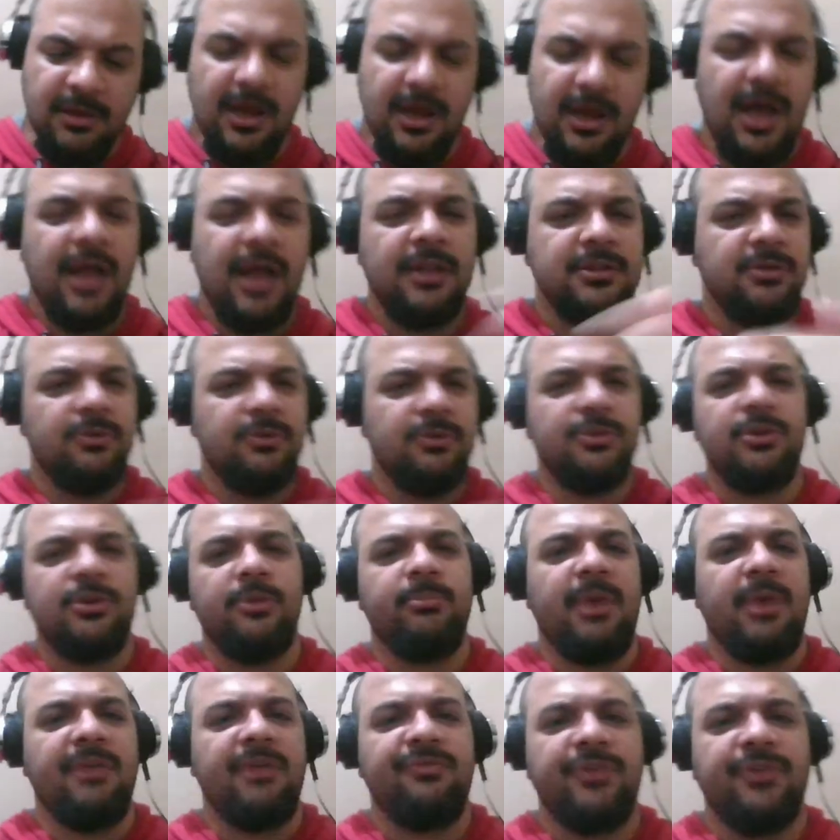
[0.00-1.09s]
I'll do it on
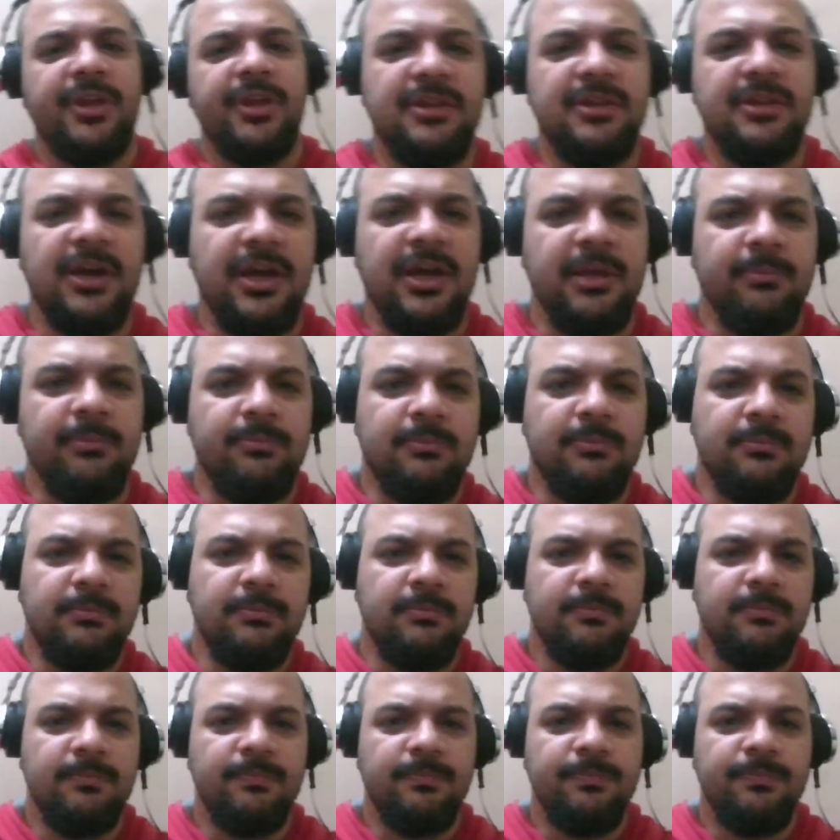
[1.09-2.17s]
my free time
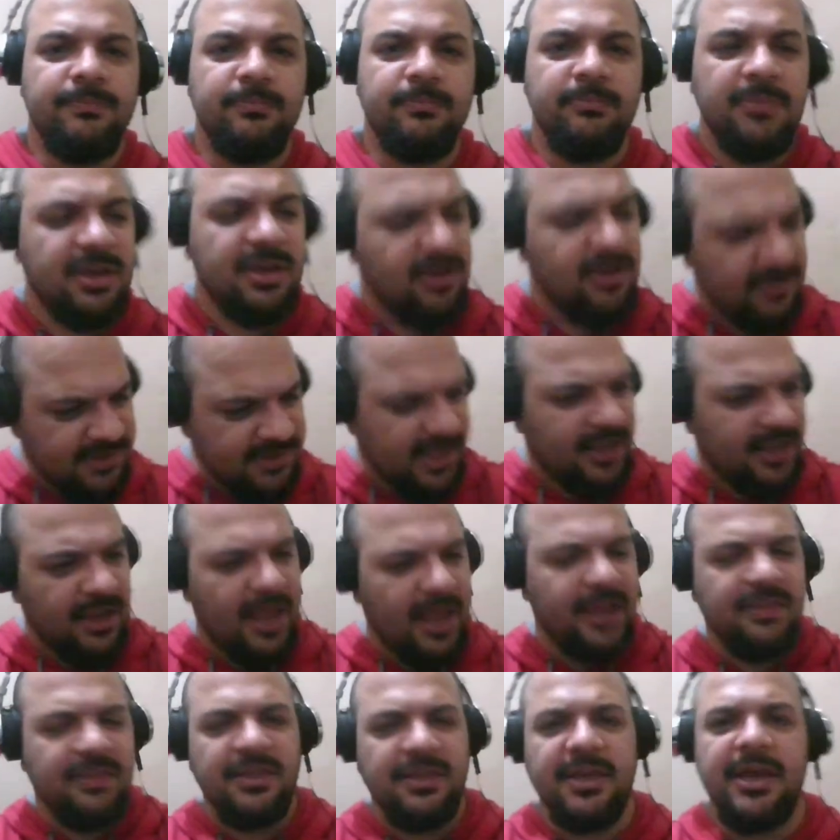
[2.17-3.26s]
because I
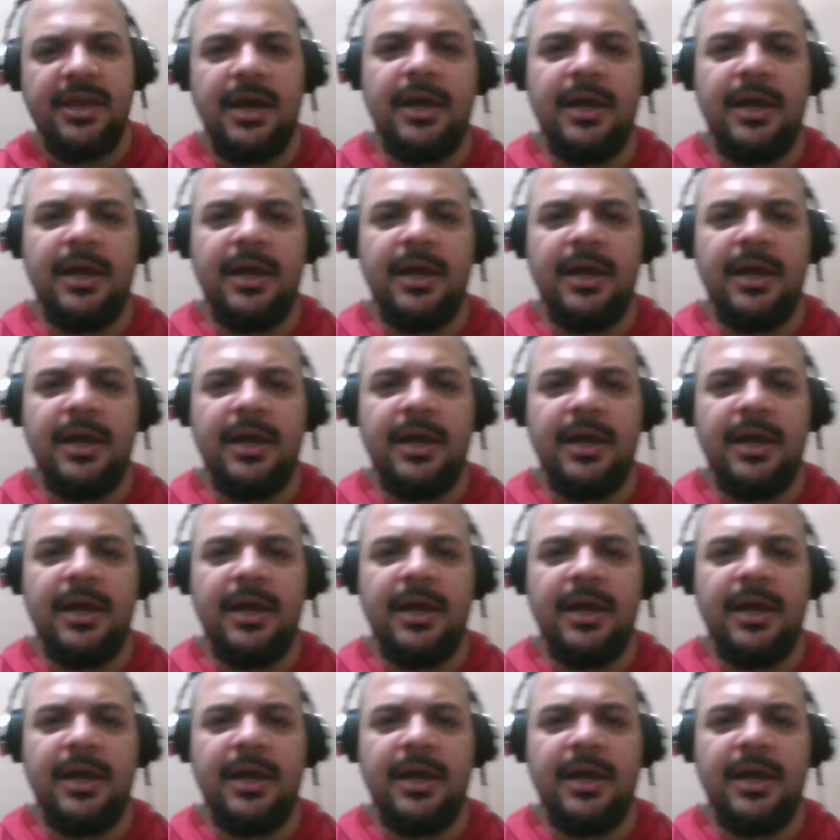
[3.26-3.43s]
like the guy.